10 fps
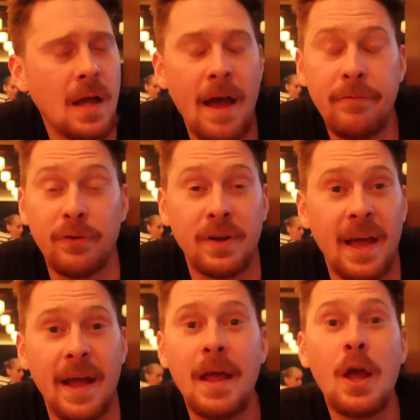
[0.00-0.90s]
I
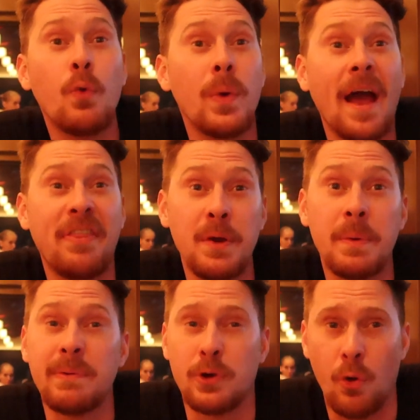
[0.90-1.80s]
forget. We, I think
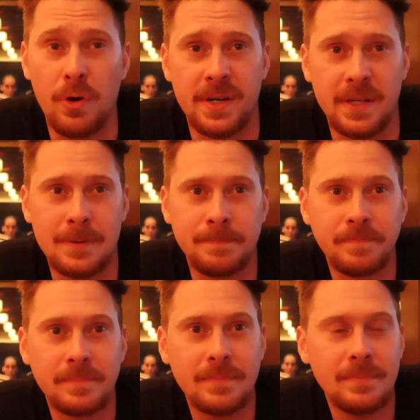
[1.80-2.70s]
we recorded
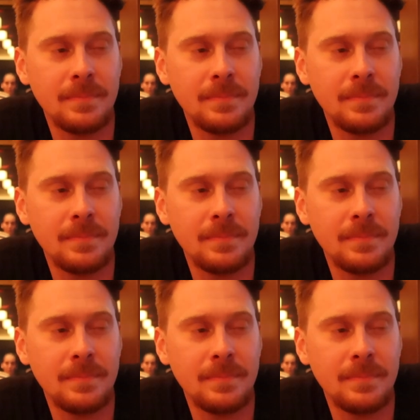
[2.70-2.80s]
it. We did.